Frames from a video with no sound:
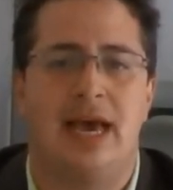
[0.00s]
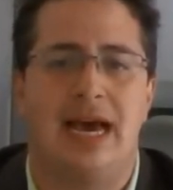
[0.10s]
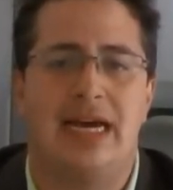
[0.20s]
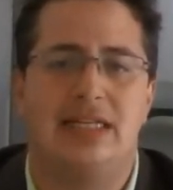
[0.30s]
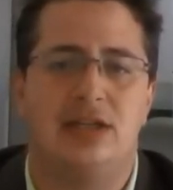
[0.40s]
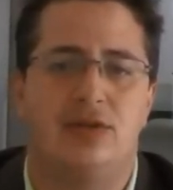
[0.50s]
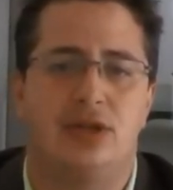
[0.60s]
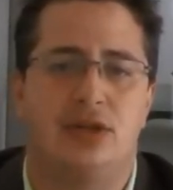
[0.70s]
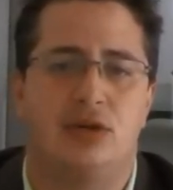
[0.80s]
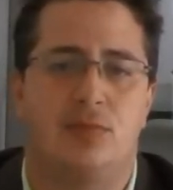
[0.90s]
as the
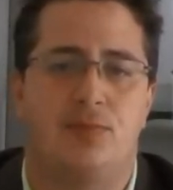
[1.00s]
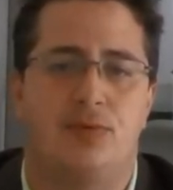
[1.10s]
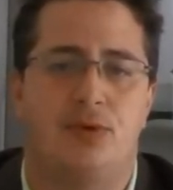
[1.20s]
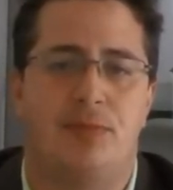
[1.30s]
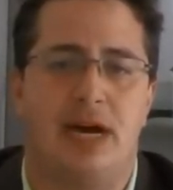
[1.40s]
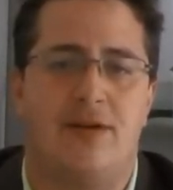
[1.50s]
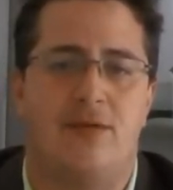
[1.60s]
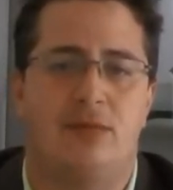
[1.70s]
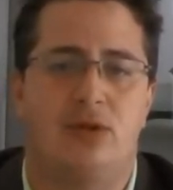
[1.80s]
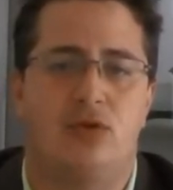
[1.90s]
US dollar pulled back
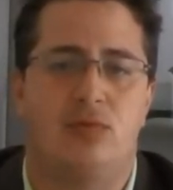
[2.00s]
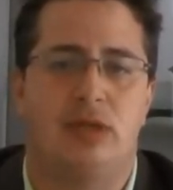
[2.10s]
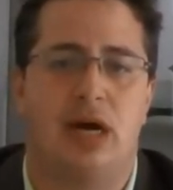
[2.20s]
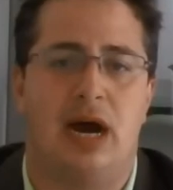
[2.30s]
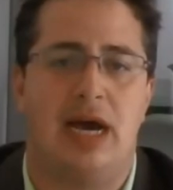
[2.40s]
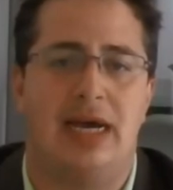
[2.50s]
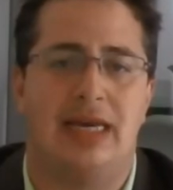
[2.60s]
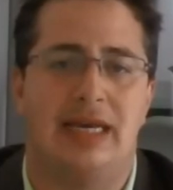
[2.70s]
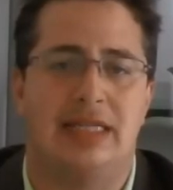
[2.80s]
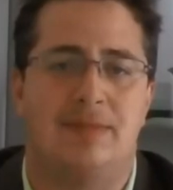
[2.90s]
from a two-month high
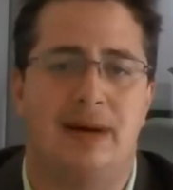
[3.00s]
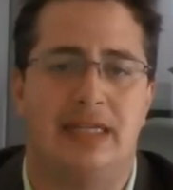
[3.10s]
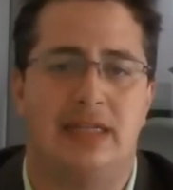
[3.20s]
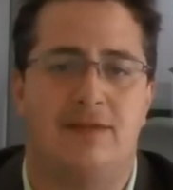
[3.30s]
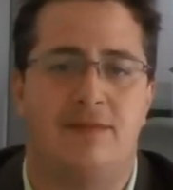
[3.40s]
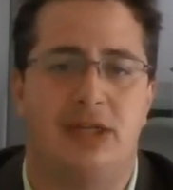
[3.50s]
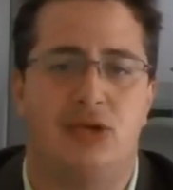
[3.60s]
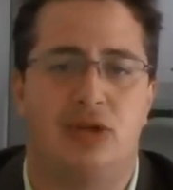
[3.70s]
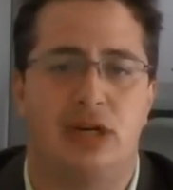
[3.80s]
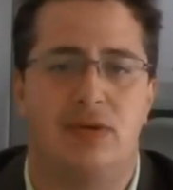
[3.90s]
against a basket of
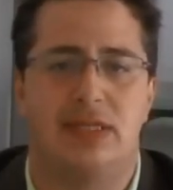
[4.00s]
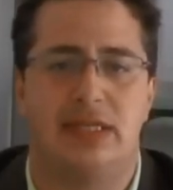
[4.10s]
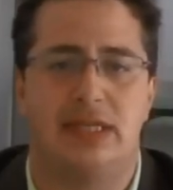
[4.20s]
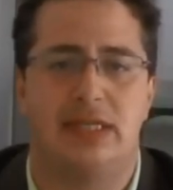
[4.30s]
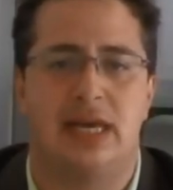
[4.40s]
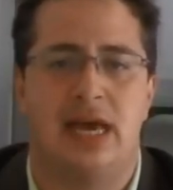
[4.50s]
major currencies,